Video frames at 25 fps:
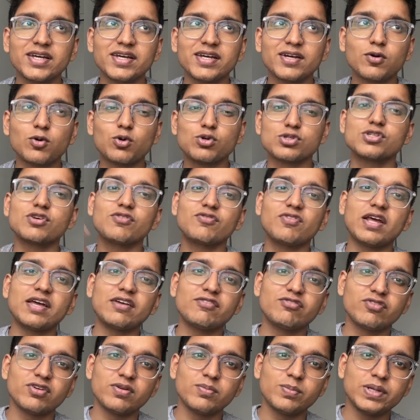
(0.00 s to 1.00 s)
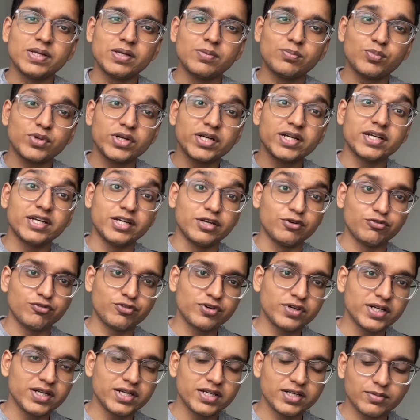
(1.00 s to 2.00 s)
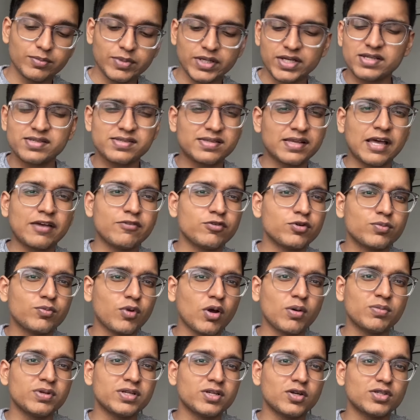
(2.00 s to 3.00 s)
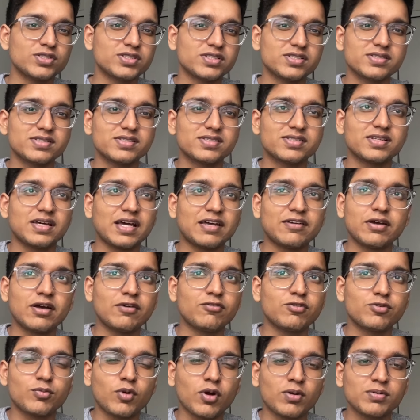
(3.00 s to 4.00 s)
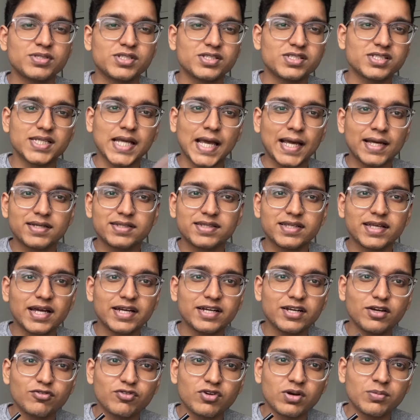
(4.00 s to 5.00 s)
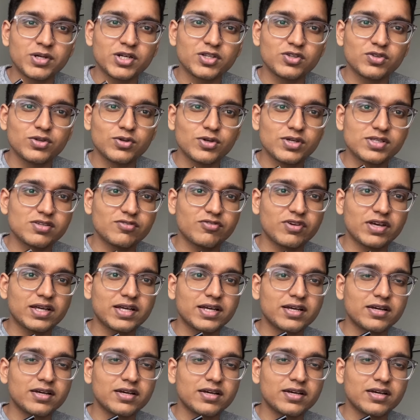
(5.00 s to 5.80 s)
course of life will be pretty different, because I would probably not just I would probably just tank the idea of coming to the US if